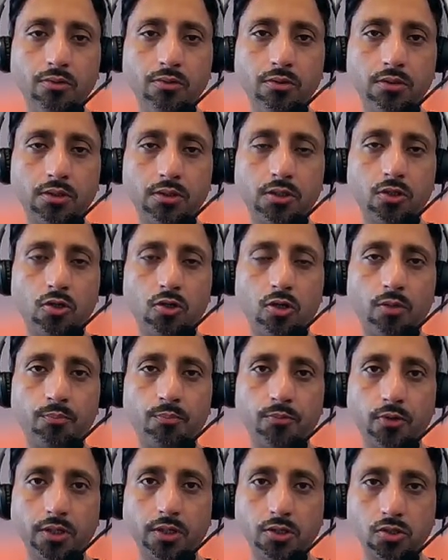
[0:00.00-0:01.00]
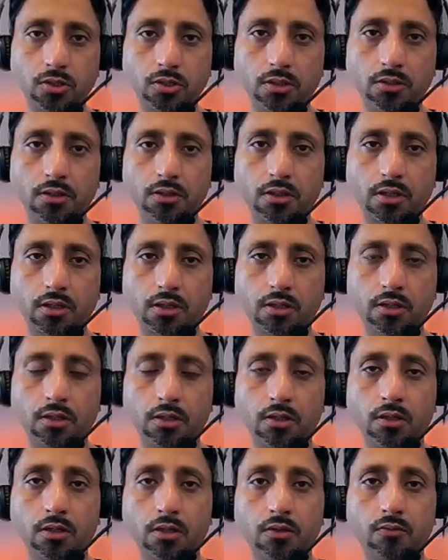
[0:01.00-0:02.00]
the operations
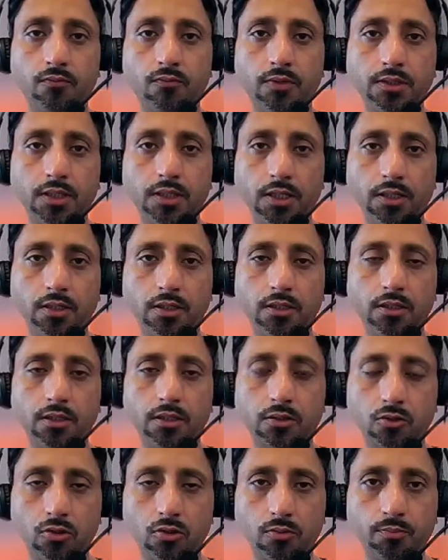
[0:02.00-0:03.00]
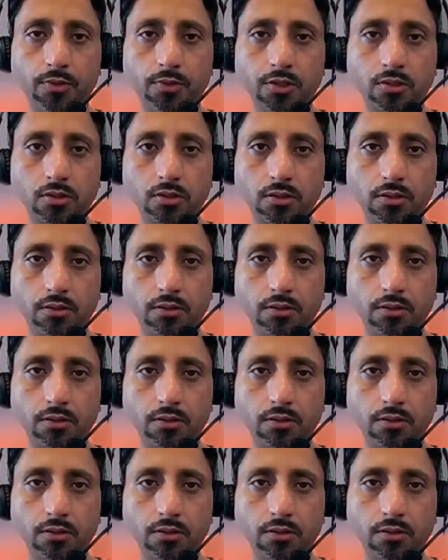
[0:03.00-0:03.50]
within a corporation.